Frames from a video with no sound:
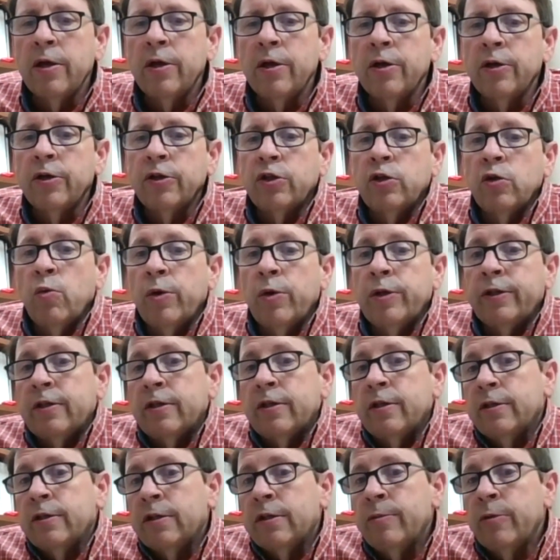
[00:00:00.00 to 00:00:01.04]
So what's
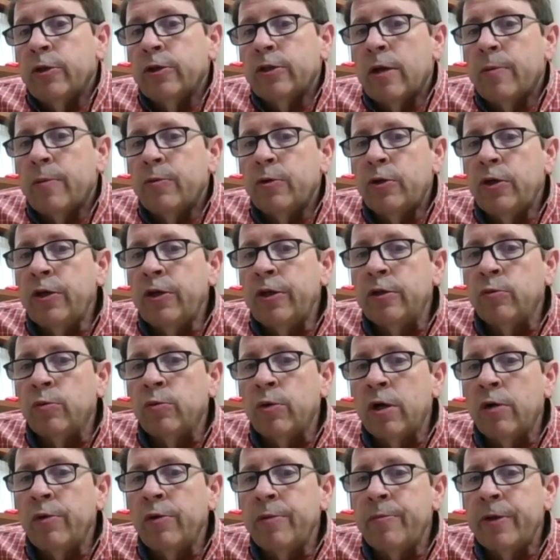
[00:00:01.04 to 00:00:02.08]
some of those opportunities?
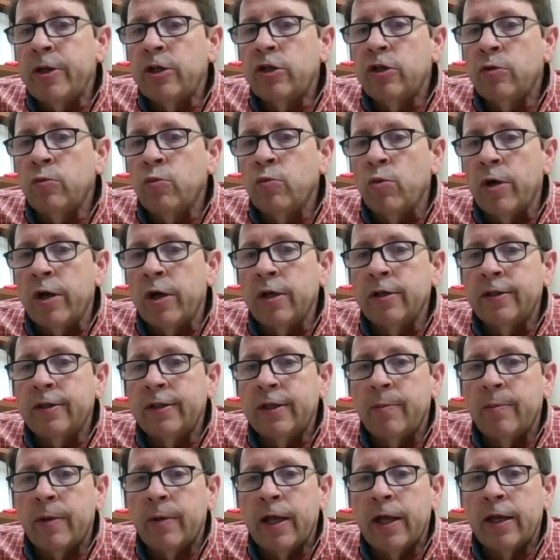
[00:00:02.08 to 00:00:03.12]
Well, we mentioned one,
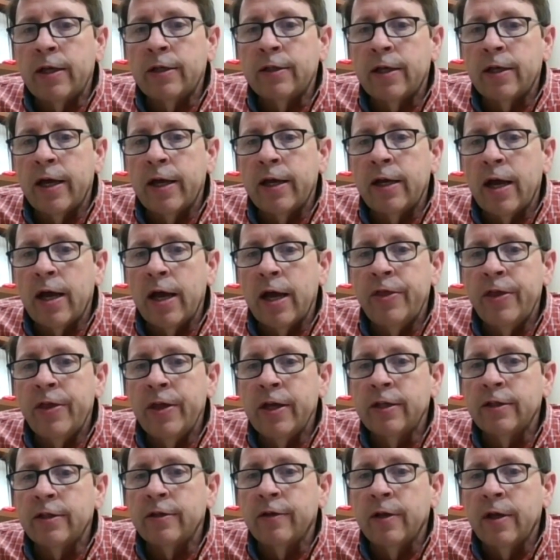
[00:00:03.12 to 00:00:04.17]
setmelanotide, I
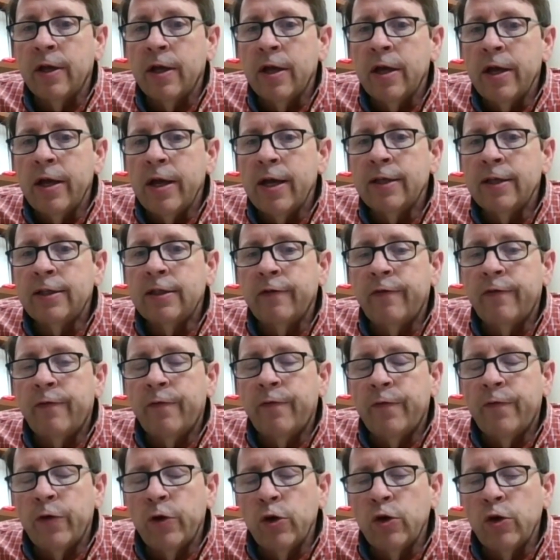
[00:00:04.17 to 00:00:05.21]
think is a is the
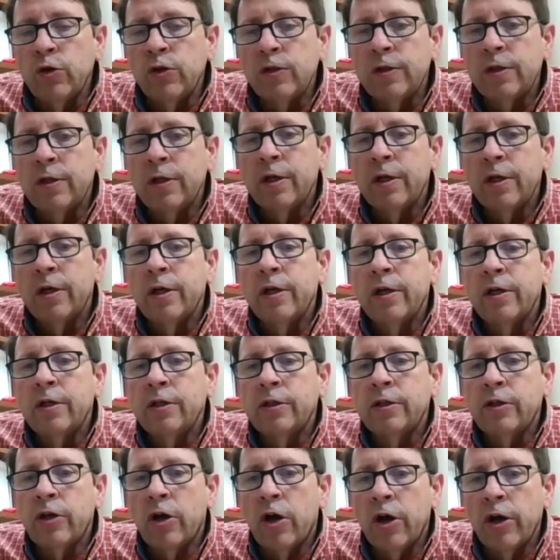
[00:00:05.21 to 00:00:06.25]
first
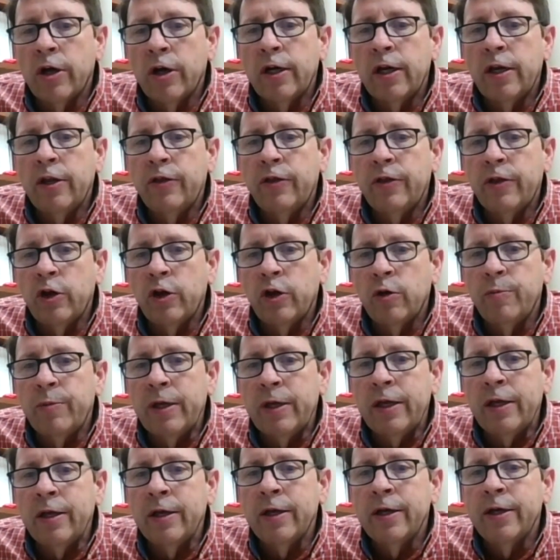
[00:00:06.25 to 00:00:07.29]
targeted
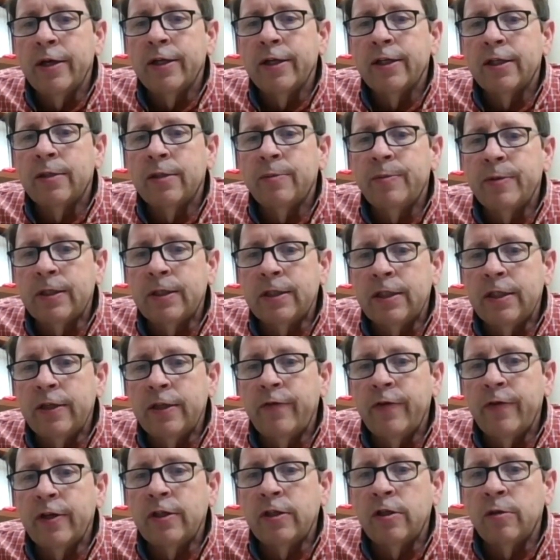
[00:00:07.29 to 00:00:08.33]
therapy
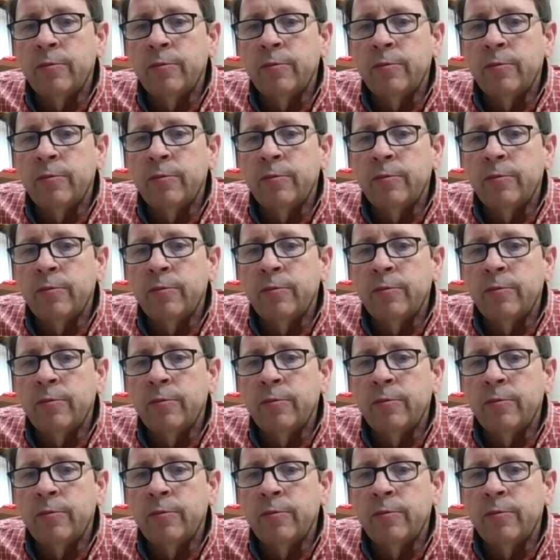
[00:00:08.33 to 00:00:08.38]
specific to